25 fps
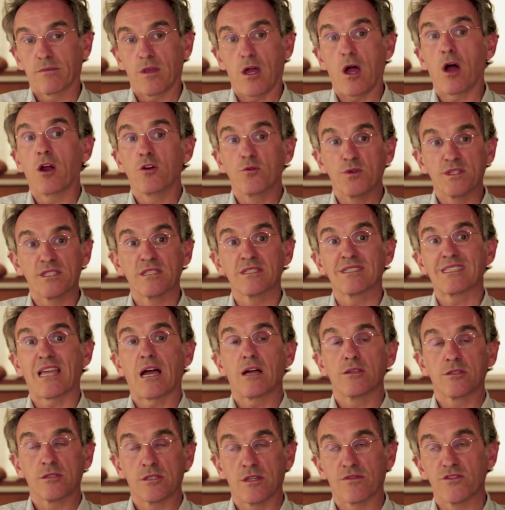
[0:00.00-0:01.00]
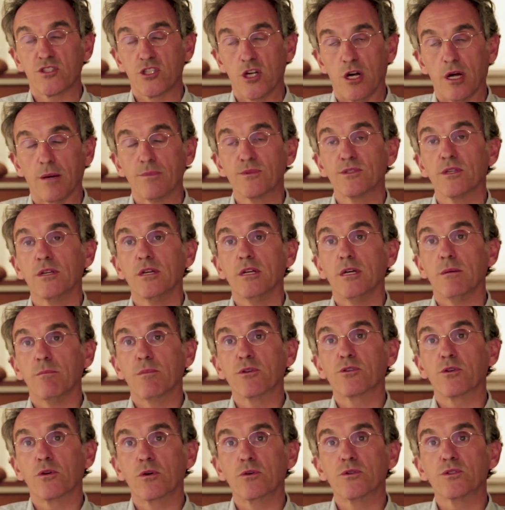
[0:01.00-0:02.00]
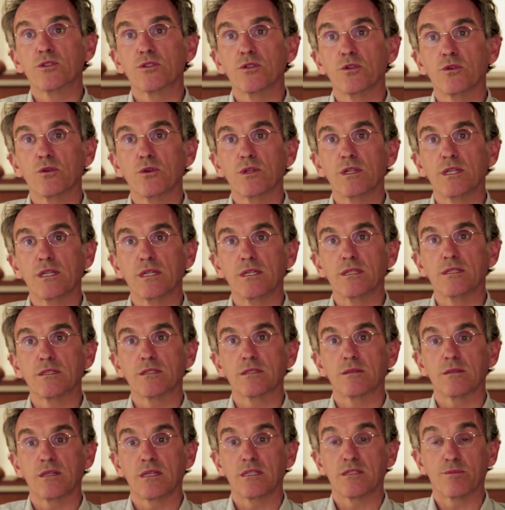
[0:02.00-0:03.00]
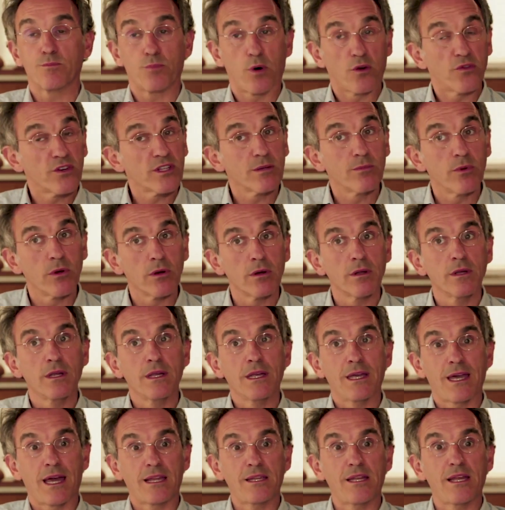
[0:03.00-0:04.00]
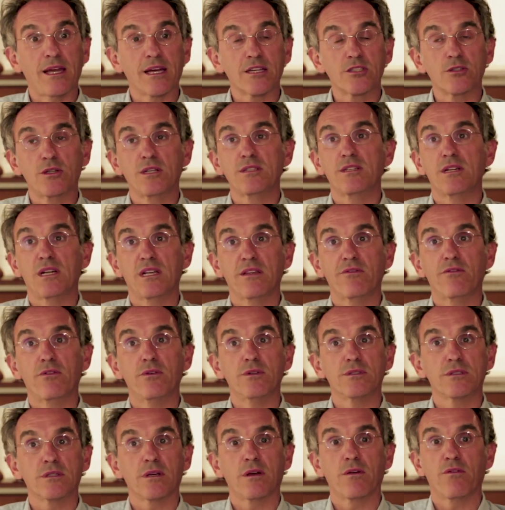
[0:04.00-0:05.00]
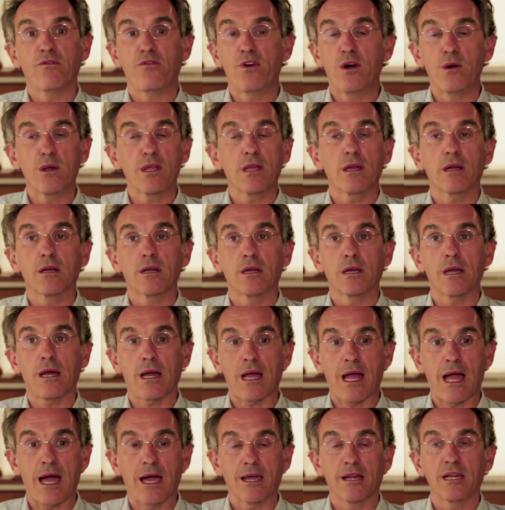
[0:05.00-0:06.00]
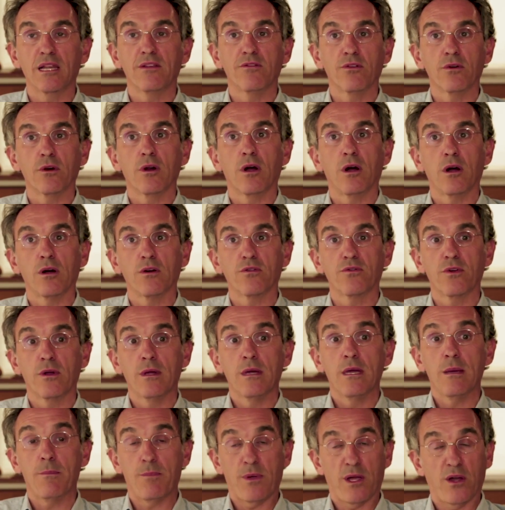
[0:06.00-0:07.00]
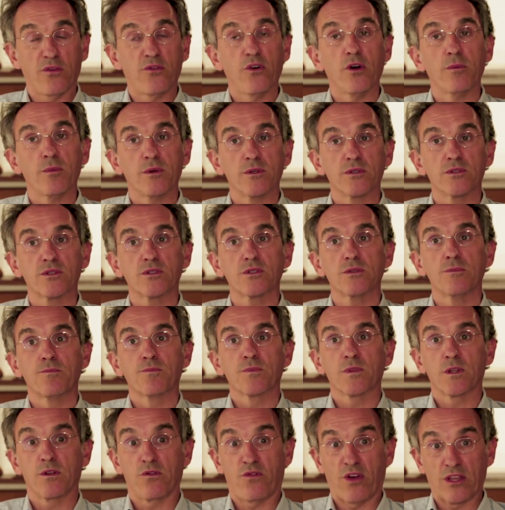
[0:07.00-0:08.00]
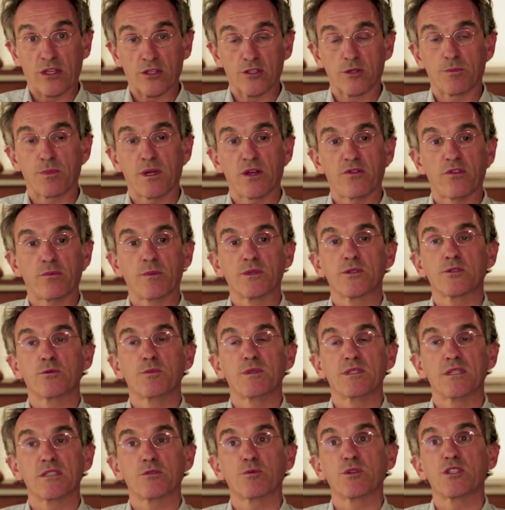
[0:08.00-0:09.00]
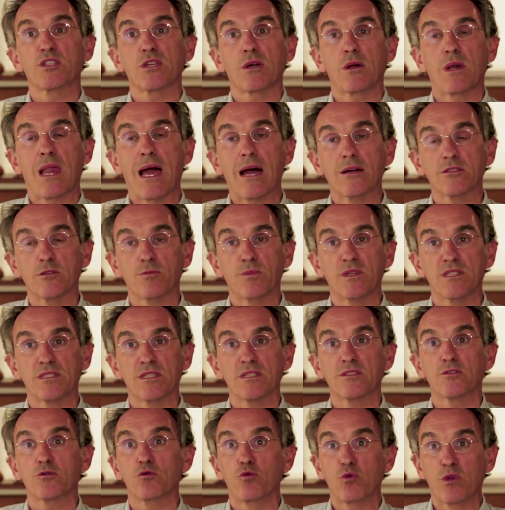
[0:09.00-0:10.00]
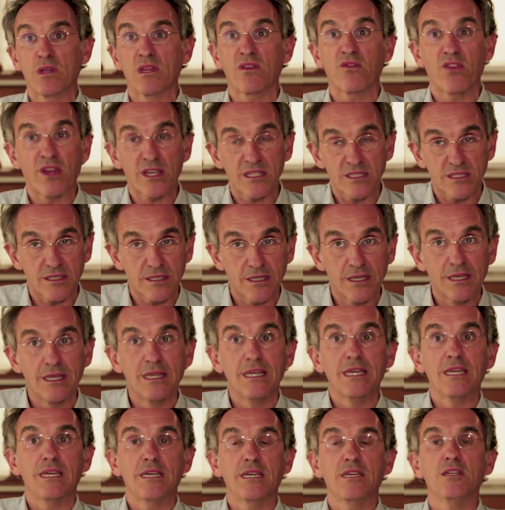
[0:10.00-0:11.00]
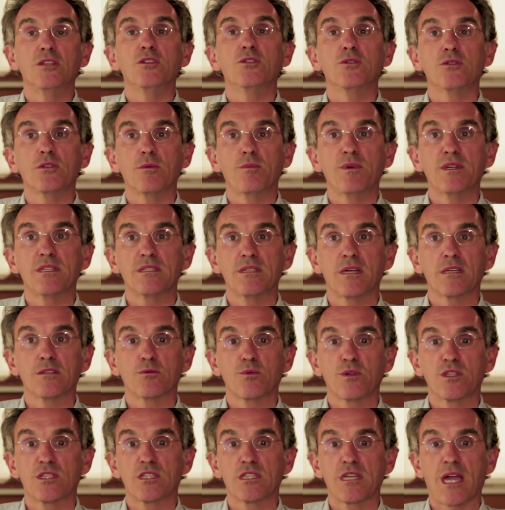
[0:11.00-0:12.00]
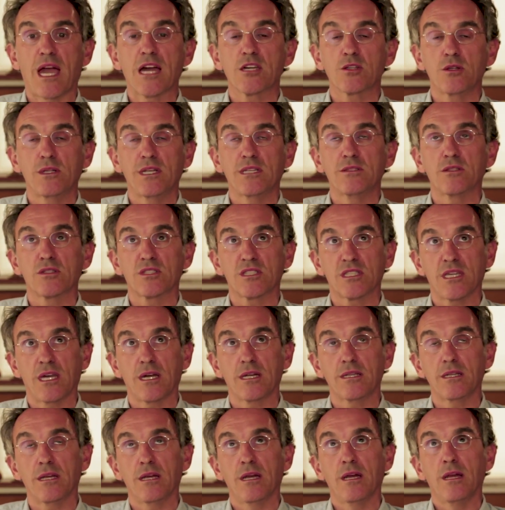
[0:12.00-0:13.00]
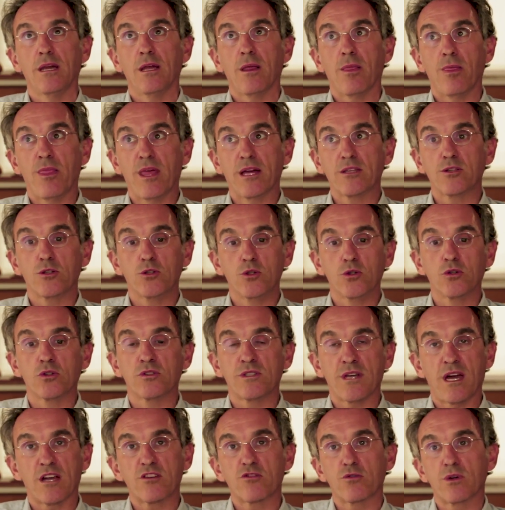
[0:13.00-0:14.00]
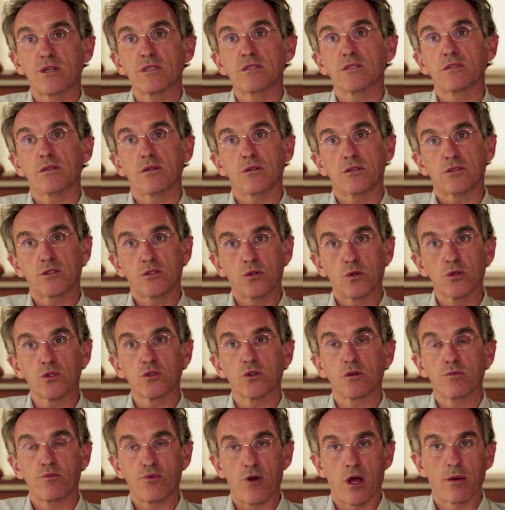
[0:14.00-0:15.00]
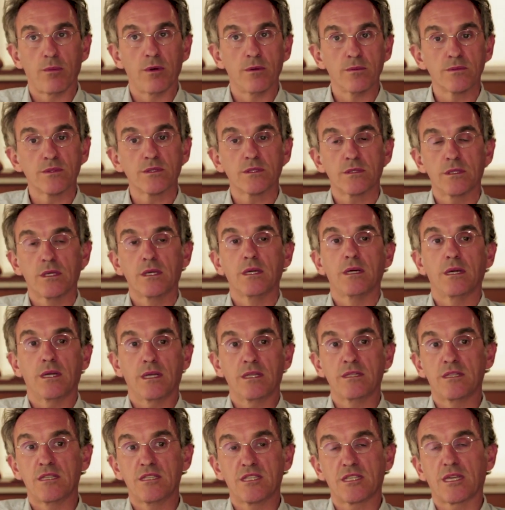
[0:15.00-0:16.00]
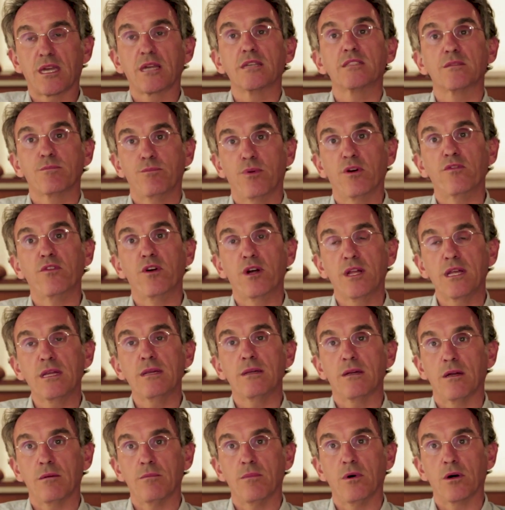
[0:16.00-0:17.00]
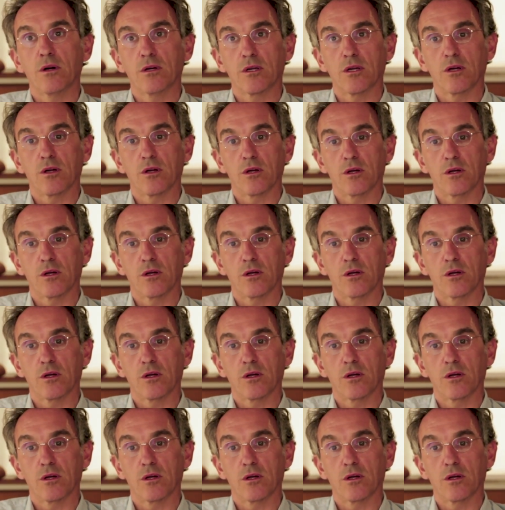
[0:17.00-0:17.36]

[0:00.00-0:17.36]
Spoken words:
hundreds and thousands of jobs, but also is profitable and actually delivers a very high level of performance, financial performance to business, which allows the business to reinvest into the business, which actually is a sign that you can address social problems, in this case poverty among